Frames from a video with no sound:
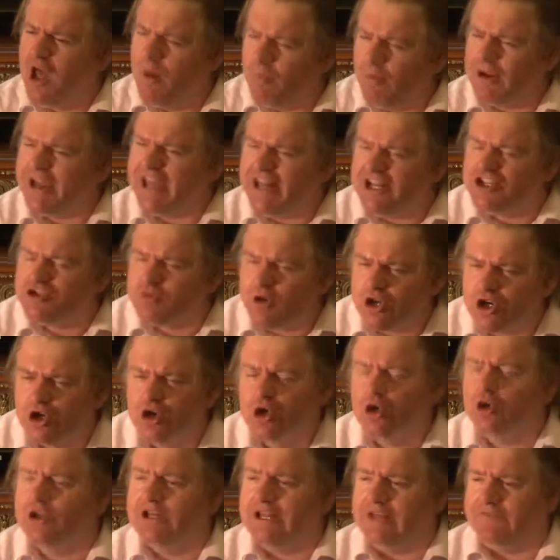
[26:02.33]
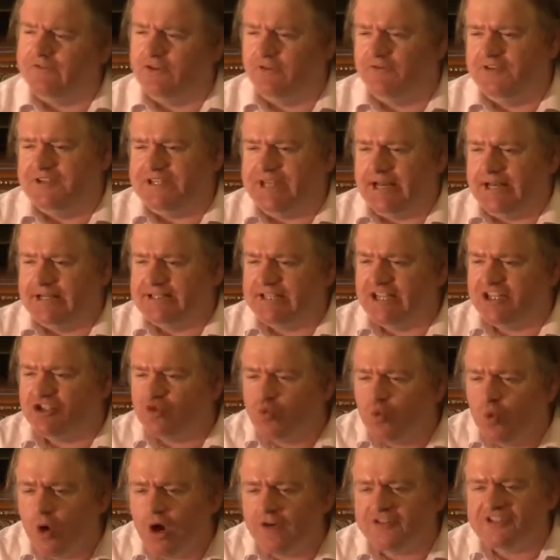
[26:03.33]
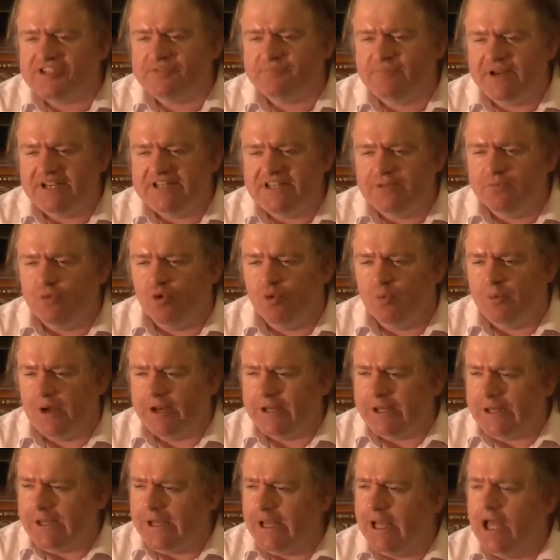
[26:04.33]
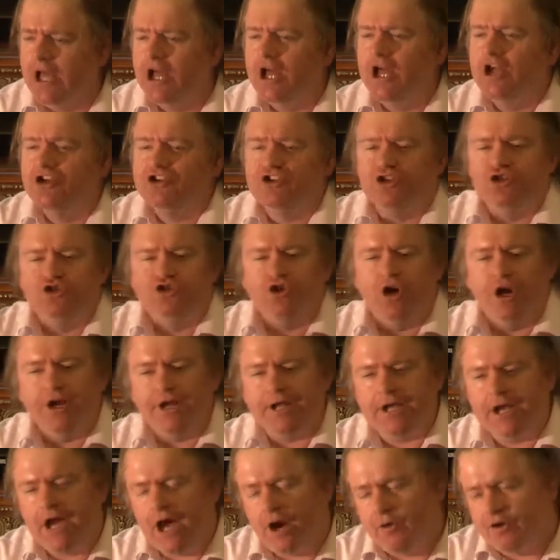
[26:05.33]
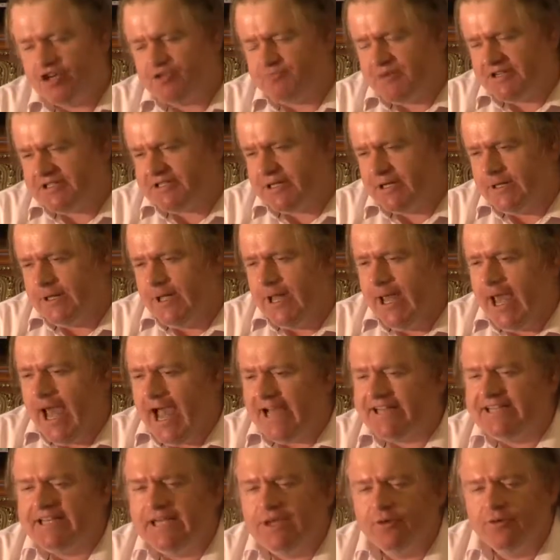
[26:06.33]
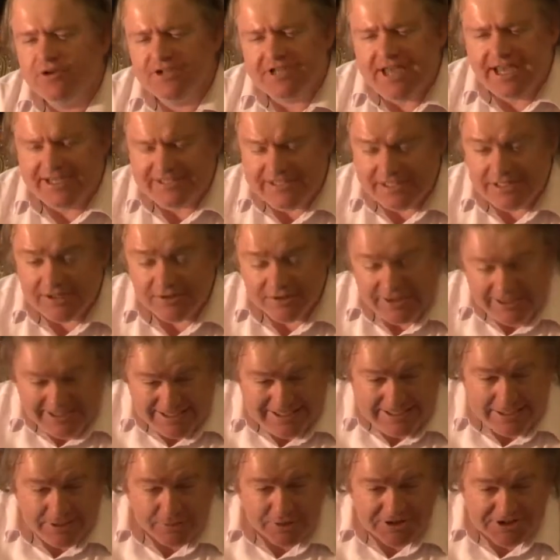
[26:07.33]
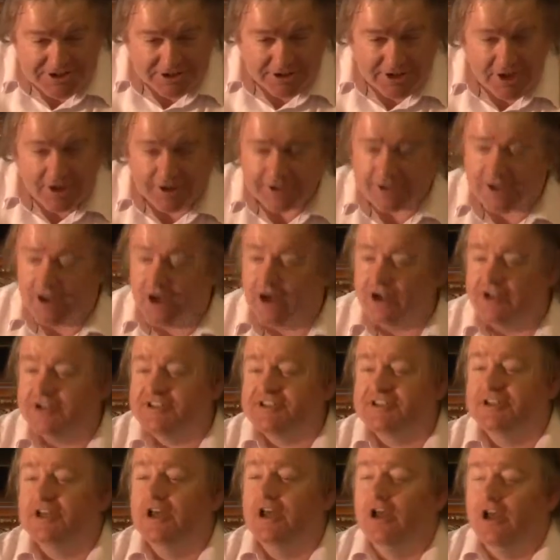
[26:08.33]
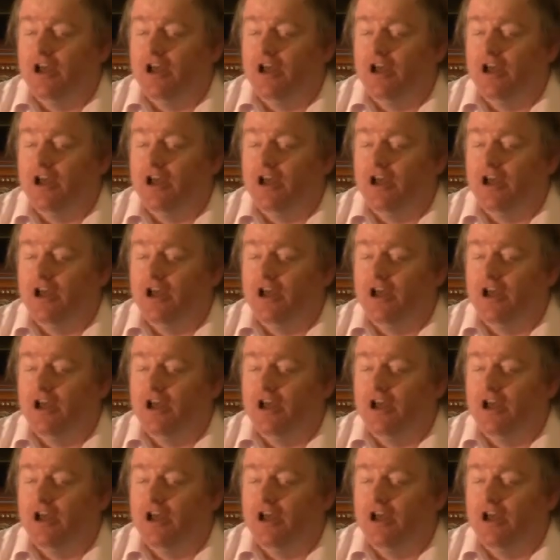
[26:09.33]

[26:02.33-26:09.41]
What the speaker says: But getting to a good level of fidelity, it's worth spending more money to try and encourage better adherence to guidelines,